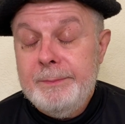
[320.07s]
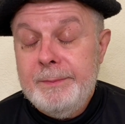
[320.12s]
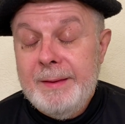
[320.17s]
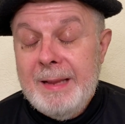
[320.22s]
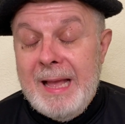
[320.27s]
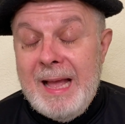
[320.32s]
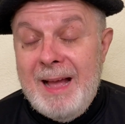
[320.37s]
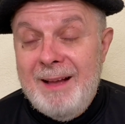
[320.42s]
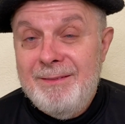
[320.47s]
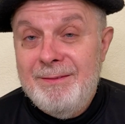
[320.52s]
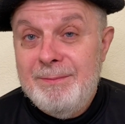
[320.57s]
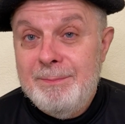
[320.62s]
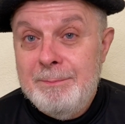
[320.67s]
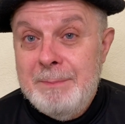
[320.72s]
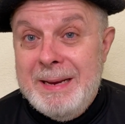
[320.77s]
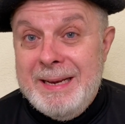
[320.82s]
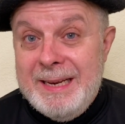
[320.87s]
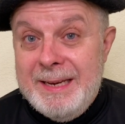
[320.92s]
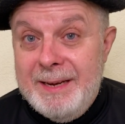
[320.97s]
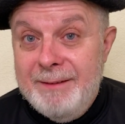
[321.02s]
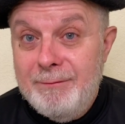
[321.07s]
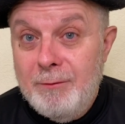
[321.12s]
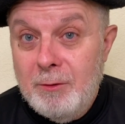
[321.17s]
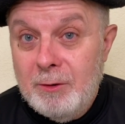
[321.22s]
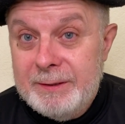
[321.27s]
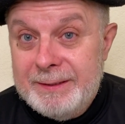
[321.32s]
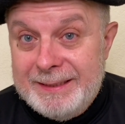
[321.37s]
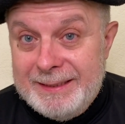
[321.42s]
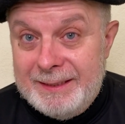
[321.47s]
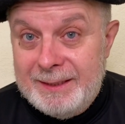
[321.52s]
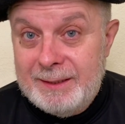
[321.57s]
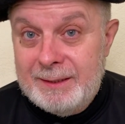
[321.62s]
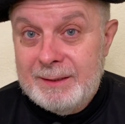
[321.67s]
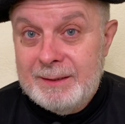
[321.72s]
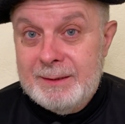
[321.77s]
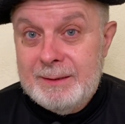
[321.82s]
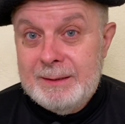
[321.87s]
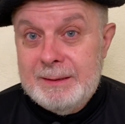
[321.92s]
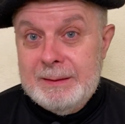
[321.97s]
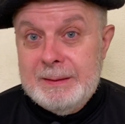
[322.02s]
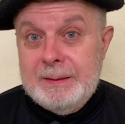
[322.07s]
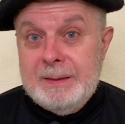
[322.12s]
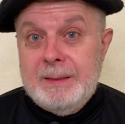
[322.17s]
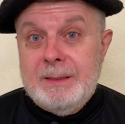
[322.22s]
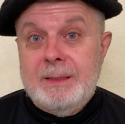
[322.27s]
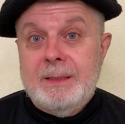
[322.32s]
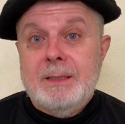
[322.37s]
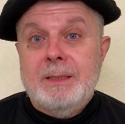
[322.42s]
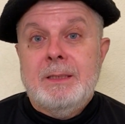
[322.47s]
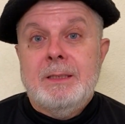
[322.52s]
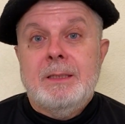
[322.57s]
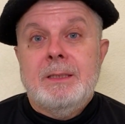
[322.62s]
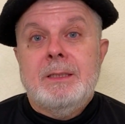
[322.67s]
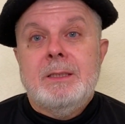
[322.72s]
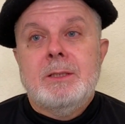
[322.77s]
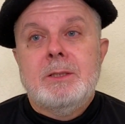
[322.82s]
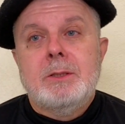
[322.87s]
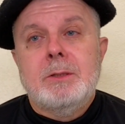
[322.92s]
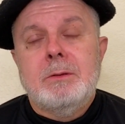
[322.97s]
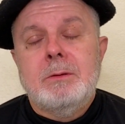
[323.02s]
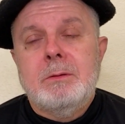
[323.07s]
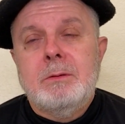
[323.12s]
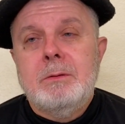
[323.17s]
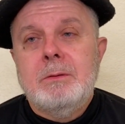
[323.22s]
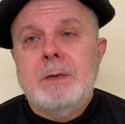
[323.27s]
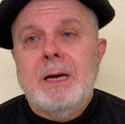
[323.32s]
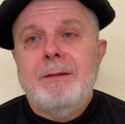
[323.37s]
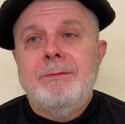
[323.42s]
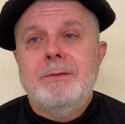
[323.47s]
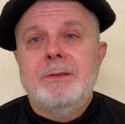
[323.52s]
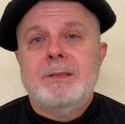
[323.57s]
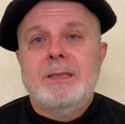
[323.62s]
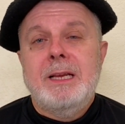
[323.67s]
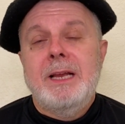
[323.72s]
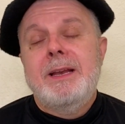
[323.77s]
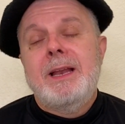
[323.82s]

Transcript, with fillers: have many divorces. So obviously,